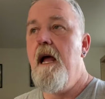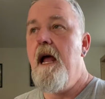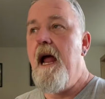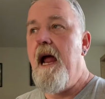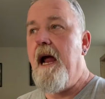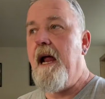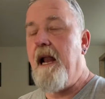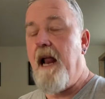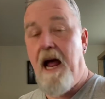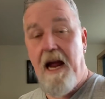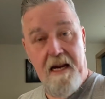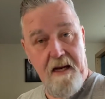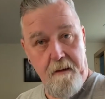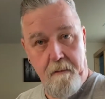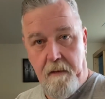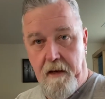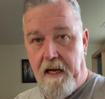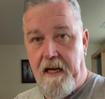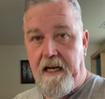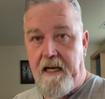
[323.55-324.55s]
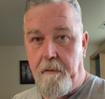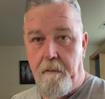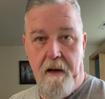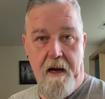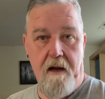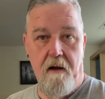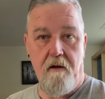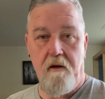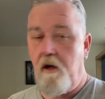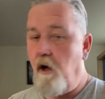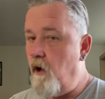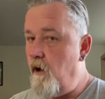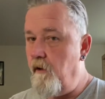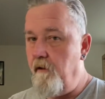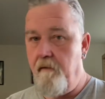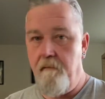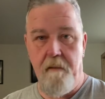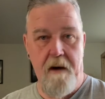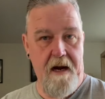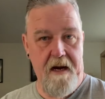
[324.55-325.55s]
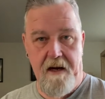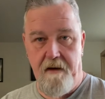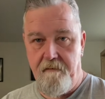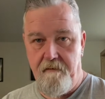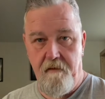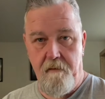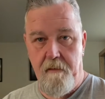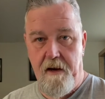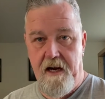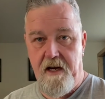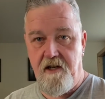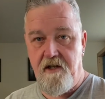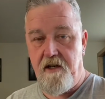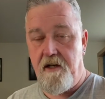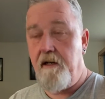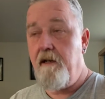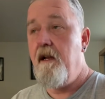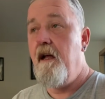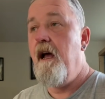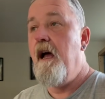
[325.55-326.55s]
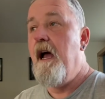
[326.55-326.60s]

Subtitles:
and I emailed all of my information,